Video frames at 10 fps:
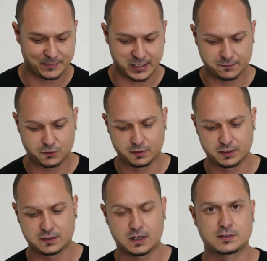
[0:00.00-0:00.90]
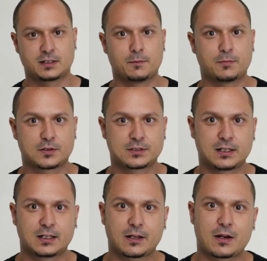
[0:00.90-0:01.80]
Thanks for joining us guys in the
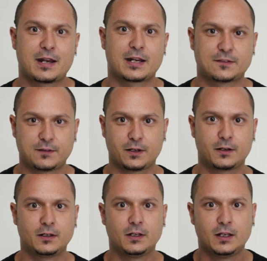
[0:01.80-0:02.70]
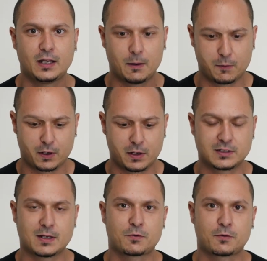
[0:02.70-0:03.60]
unboxing. Click on our next video and we'll go
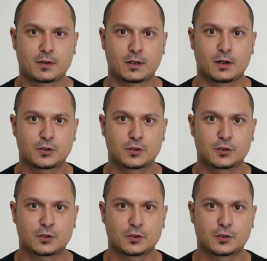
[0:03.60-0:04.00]
in depth with it.